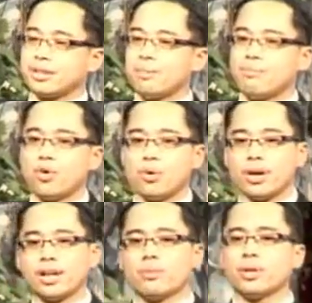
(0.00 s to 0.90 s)
Come
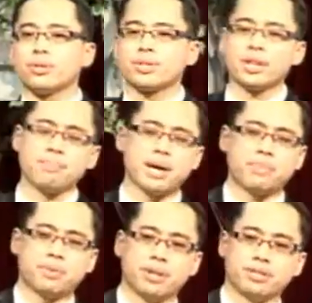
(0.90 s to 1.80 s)
forward. Anyone who's getting
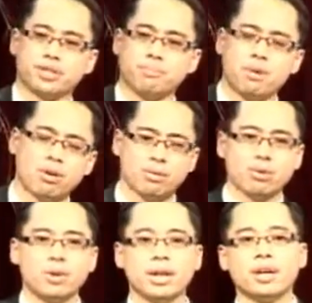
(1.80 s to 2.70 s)
baptized
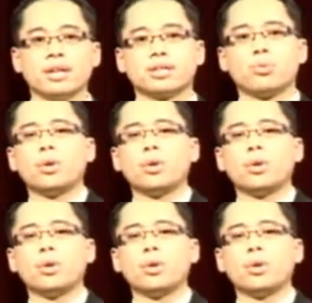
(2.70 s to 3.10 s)
tomorrow, the